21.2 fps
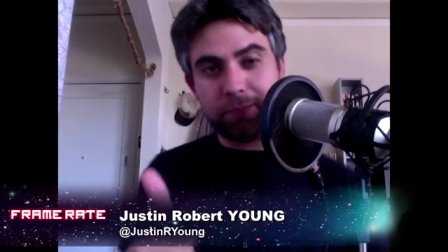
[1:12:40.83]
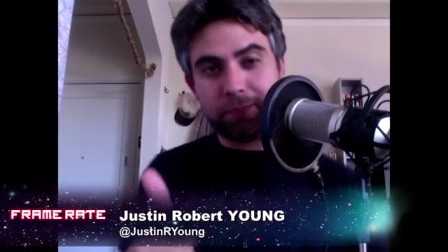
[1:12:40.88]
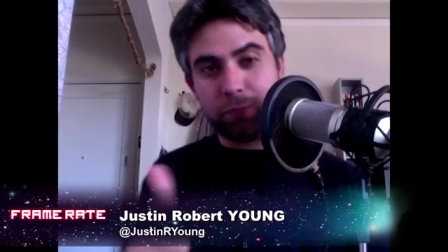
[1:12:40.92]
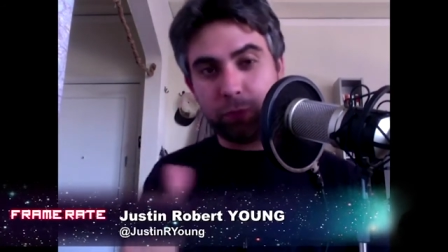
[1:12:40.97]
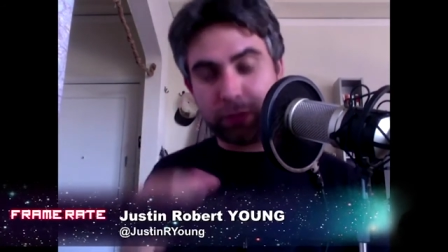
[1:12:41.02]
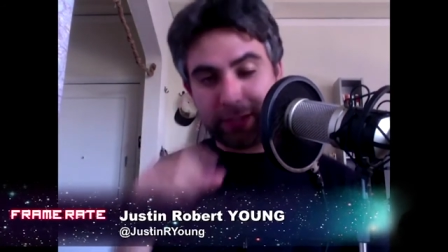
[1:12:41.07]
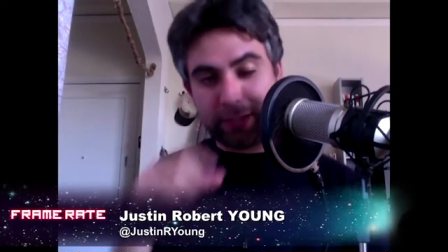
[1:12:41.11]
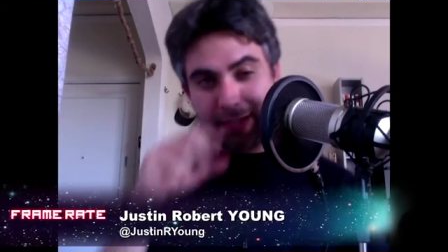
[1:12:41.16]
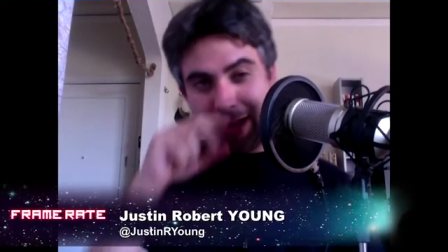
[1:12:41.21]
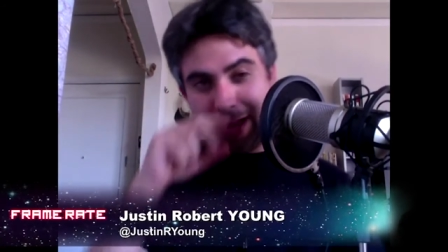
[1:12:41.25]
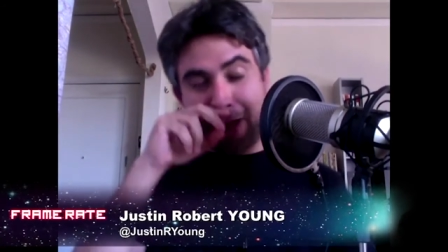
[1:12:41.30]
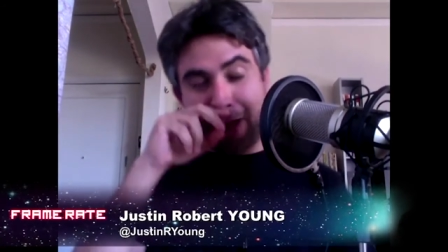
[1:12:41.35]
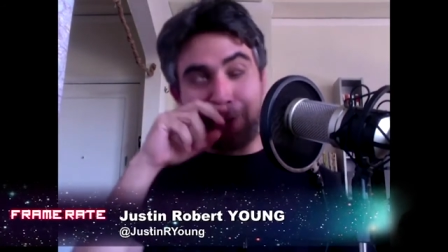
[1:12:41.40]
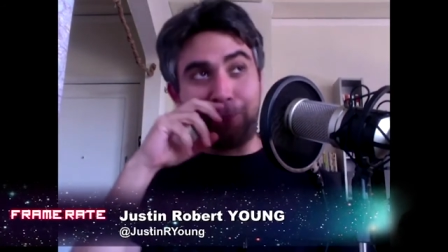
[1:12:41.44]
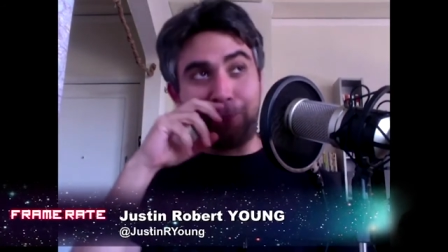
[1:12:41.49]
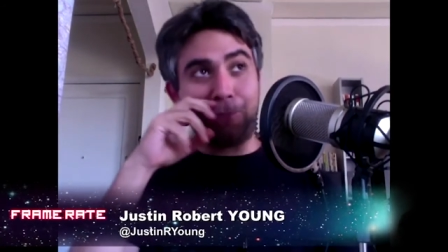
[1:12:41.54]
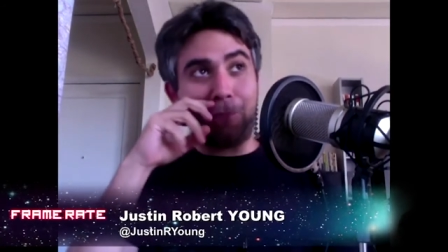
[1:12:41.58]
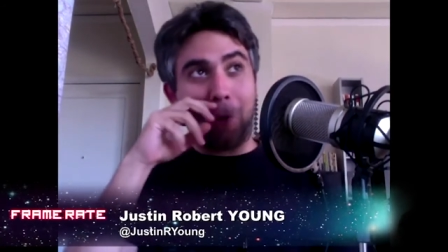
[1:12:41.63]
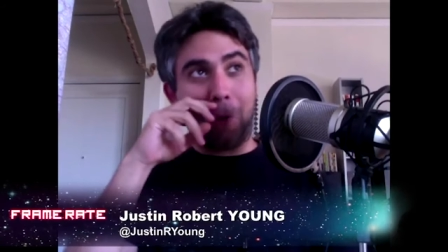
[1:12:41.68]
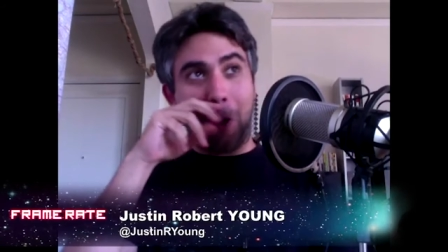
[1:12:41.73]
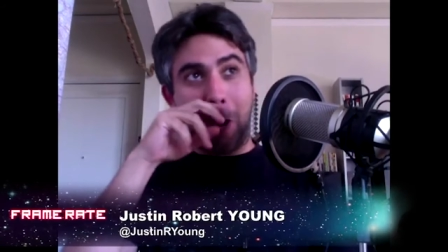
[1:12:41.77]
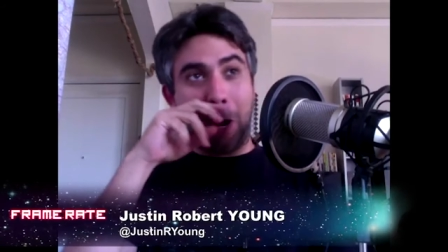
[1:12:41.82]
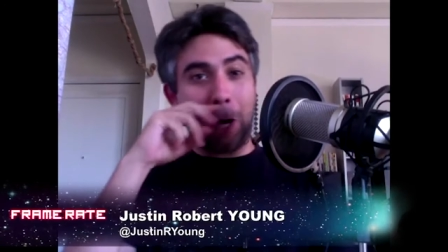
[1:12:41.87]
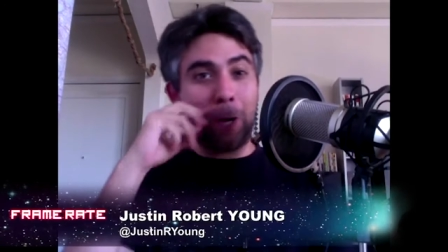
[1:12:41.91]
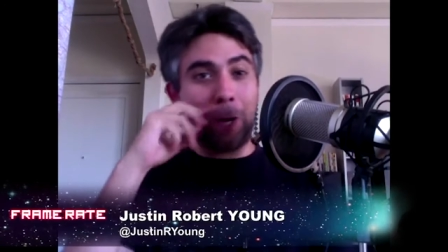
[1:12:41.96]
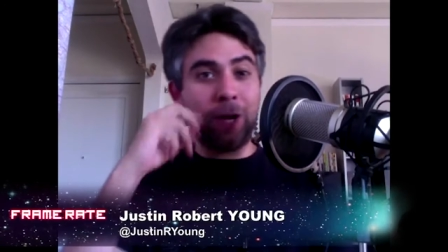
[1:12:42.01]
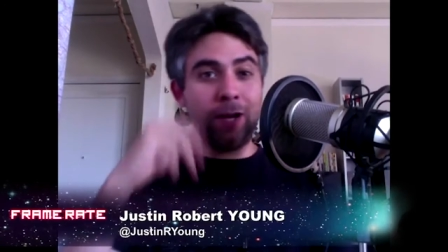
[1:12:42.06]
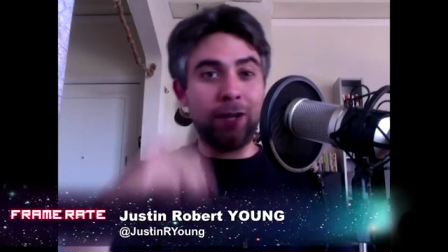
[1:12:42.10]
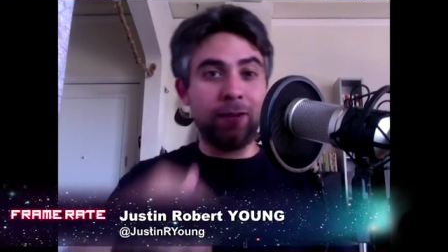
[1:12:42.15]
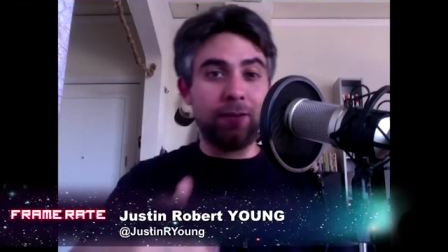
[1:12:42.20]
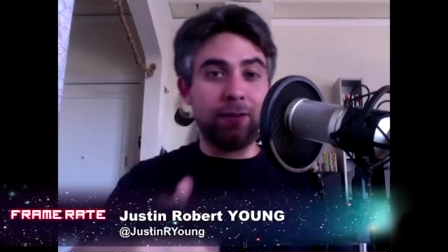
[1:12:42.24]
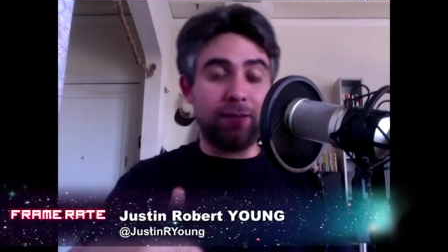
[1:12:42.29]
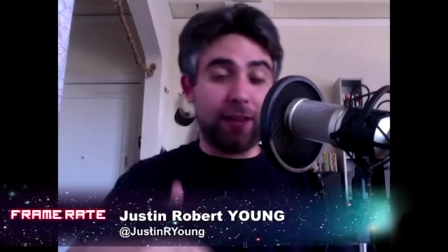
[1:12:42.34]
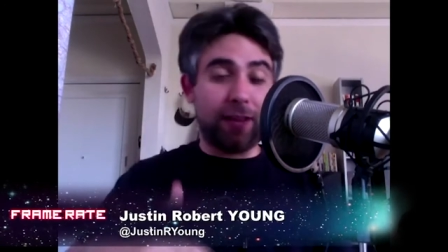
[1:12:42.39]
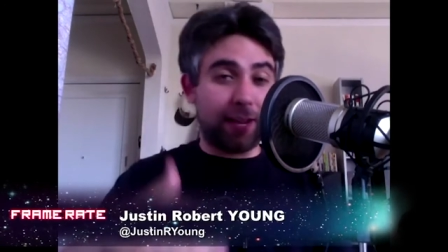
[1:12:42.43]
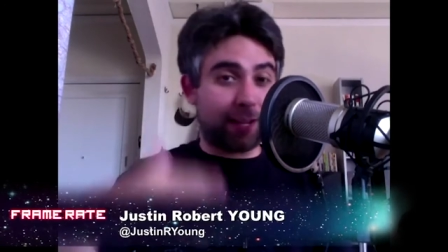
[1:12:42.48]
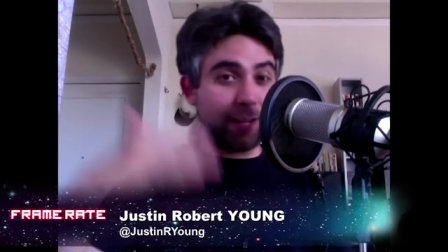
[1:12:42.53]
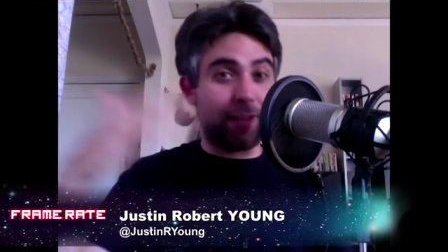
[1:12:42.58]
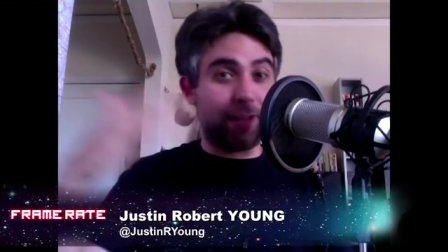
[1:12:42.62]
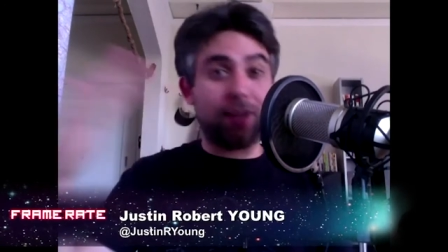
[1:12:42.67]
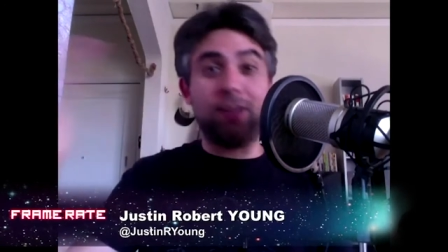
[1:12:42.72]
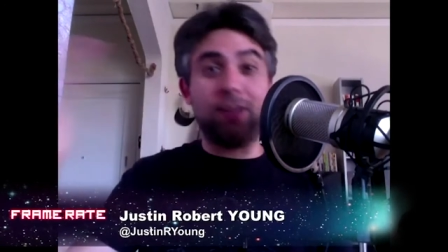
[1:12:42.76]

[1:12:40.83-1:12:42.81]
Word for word: We'll see how far it can